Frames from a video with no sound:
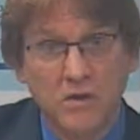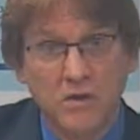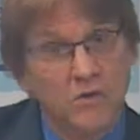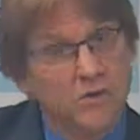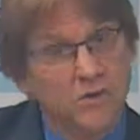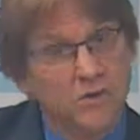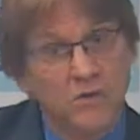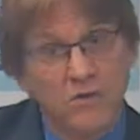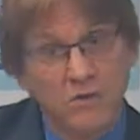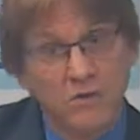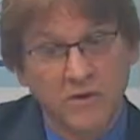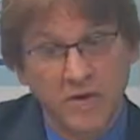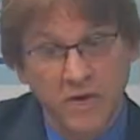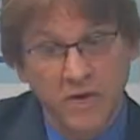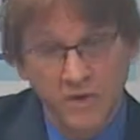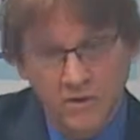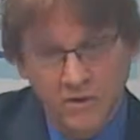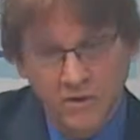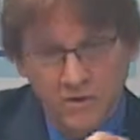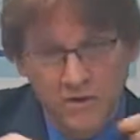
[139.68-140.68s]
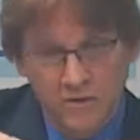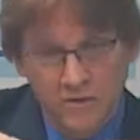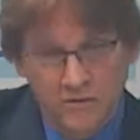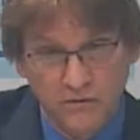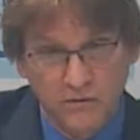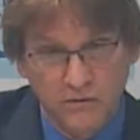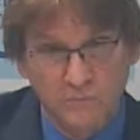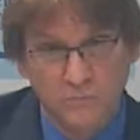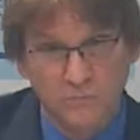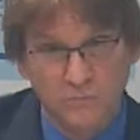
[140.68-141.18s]
here in Catalonia,
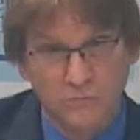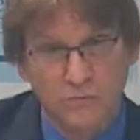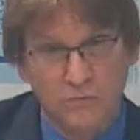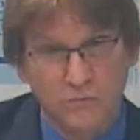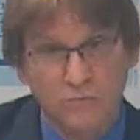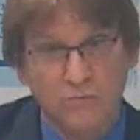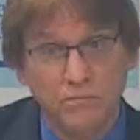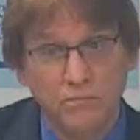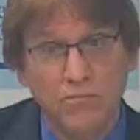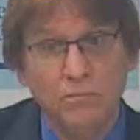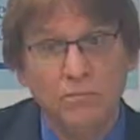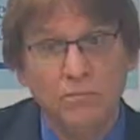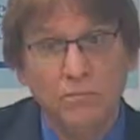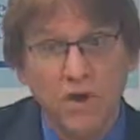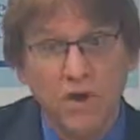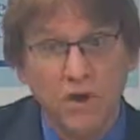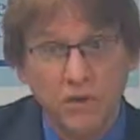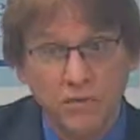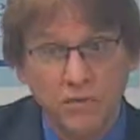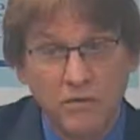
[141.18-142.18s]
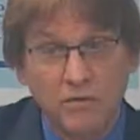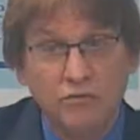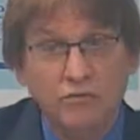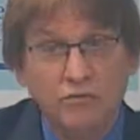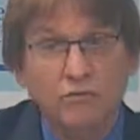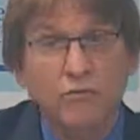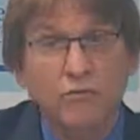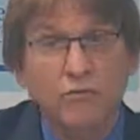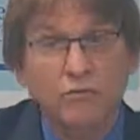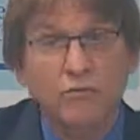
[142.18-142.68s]
is it
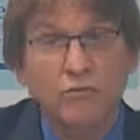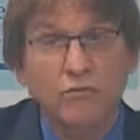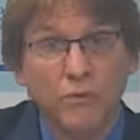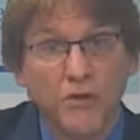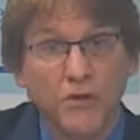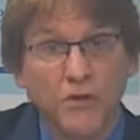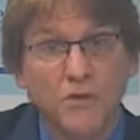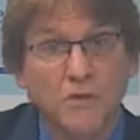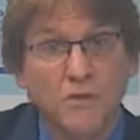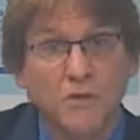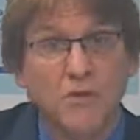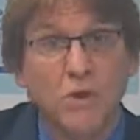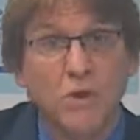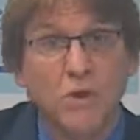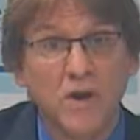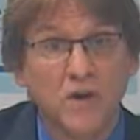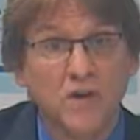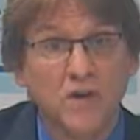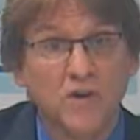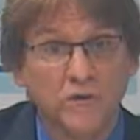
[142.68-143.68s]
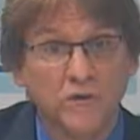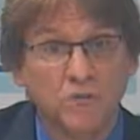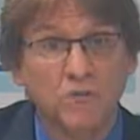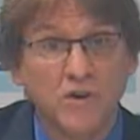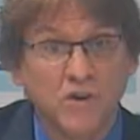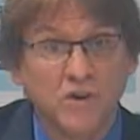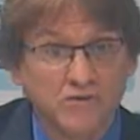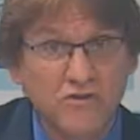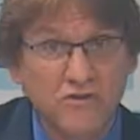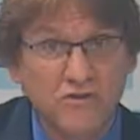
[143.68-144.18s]
students who are going to be located in this
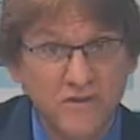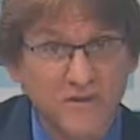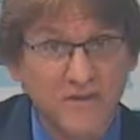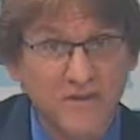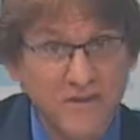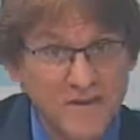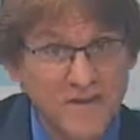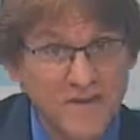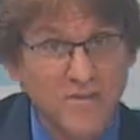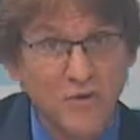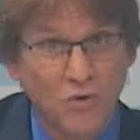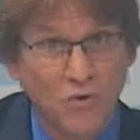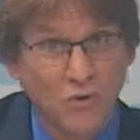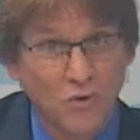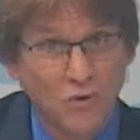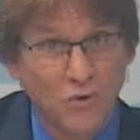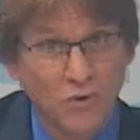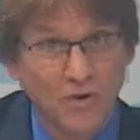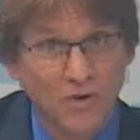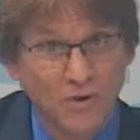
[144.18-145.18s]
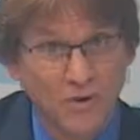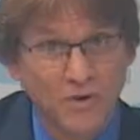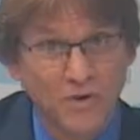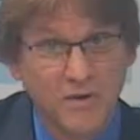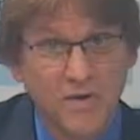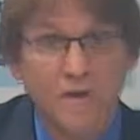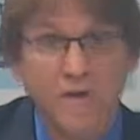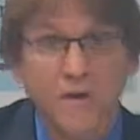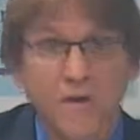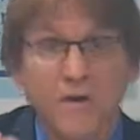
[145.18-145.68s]
region or
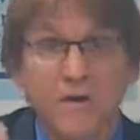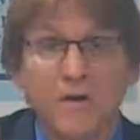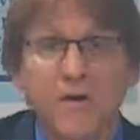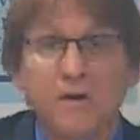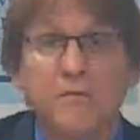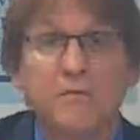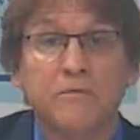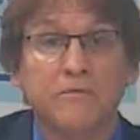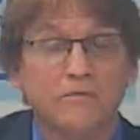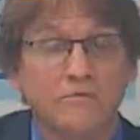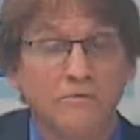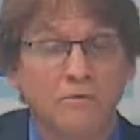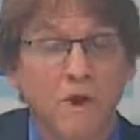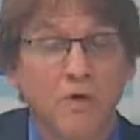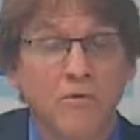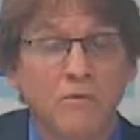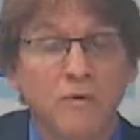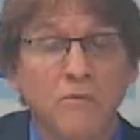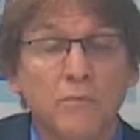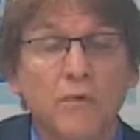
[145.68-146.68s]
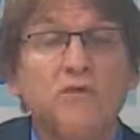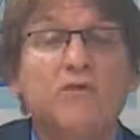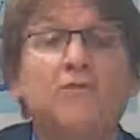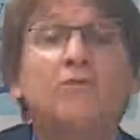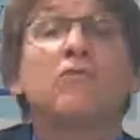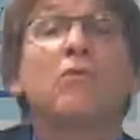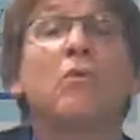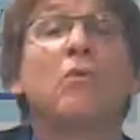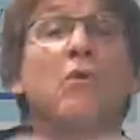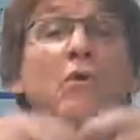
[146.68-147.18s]
the surrounding
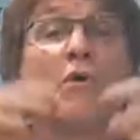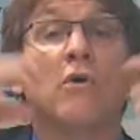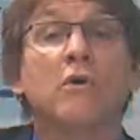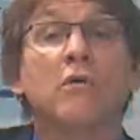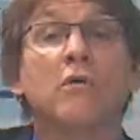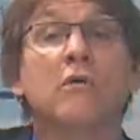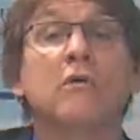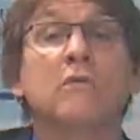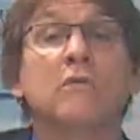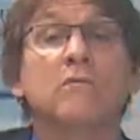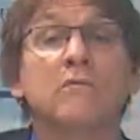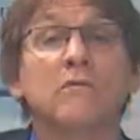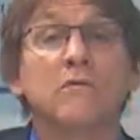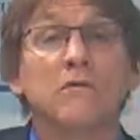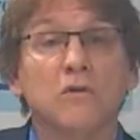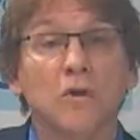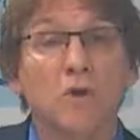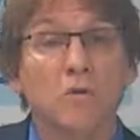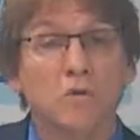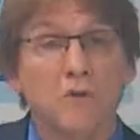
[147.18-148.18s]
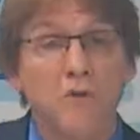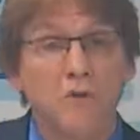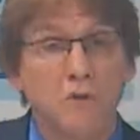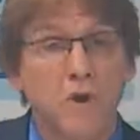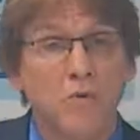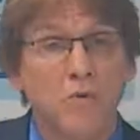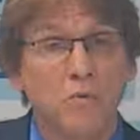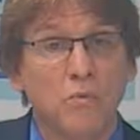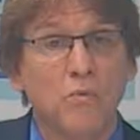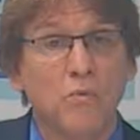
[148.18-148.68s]
regions or globally
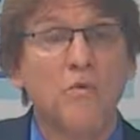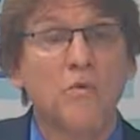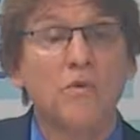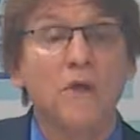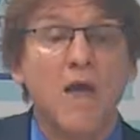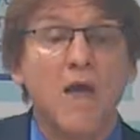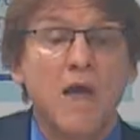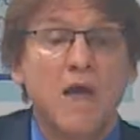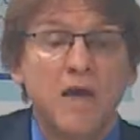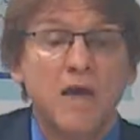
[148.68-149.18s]
around the world?